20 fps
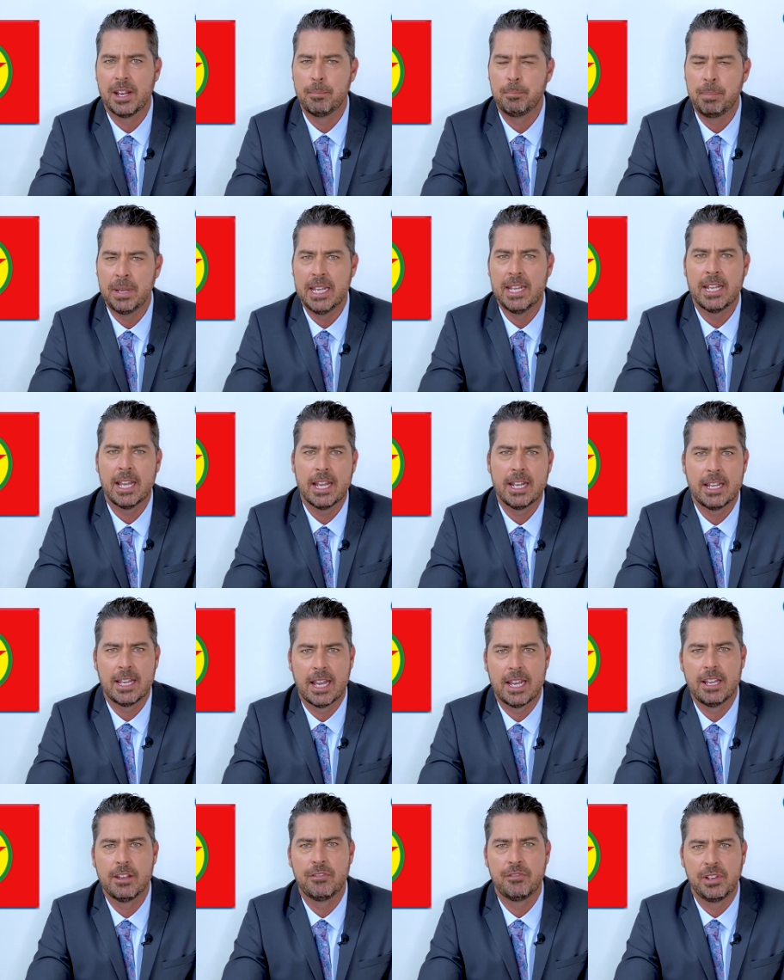
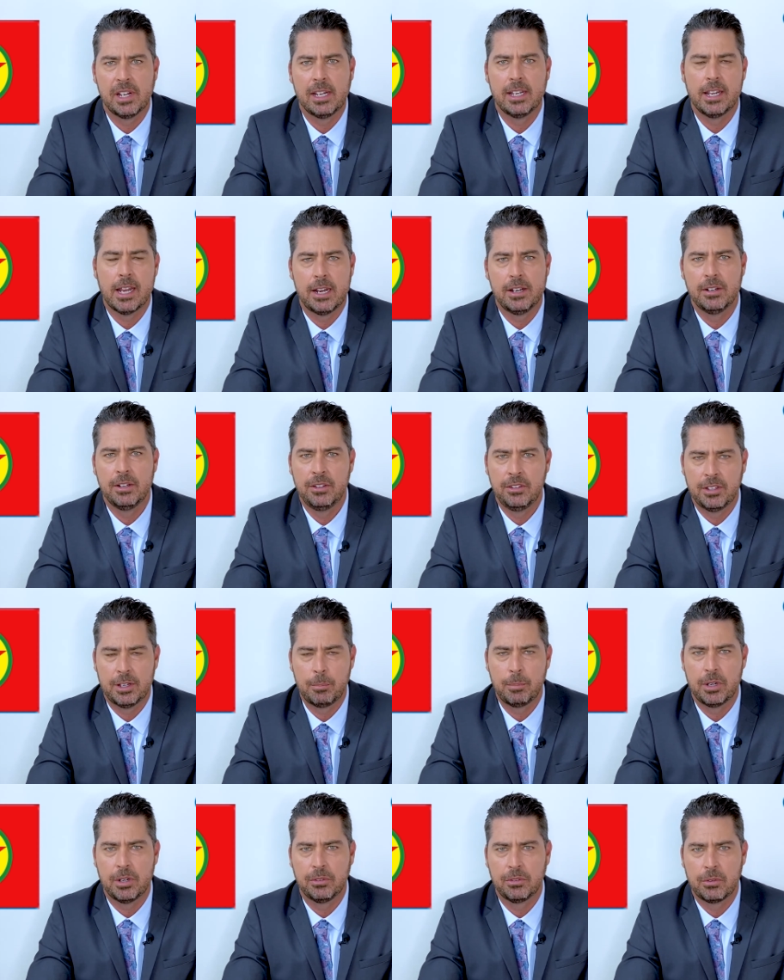PKK-affiliated
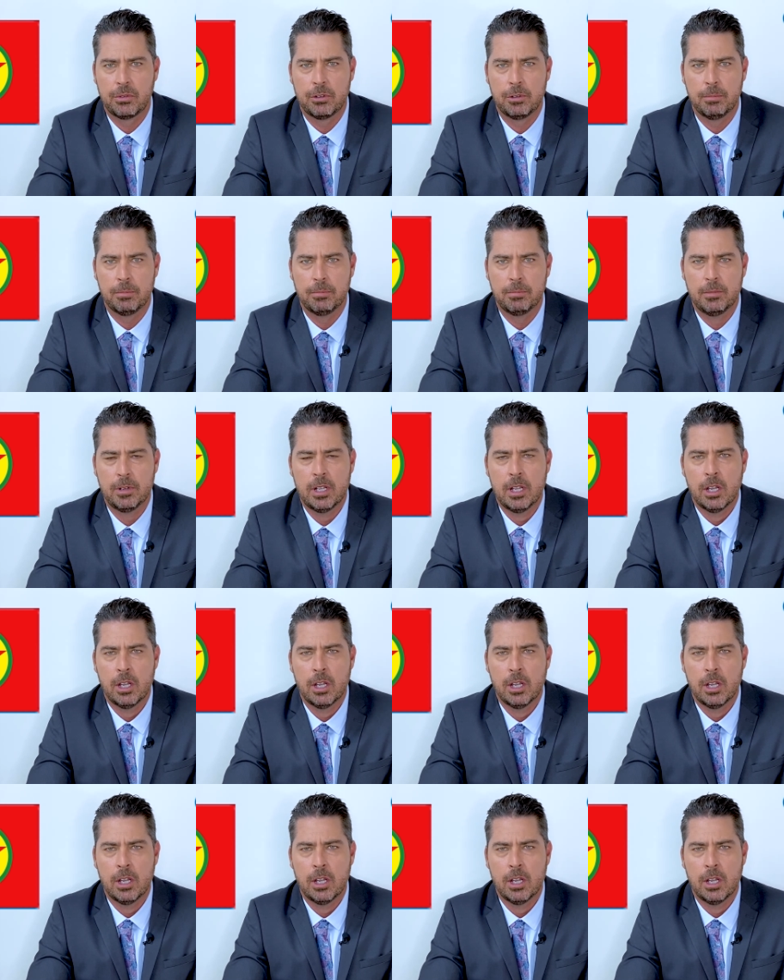separatist group,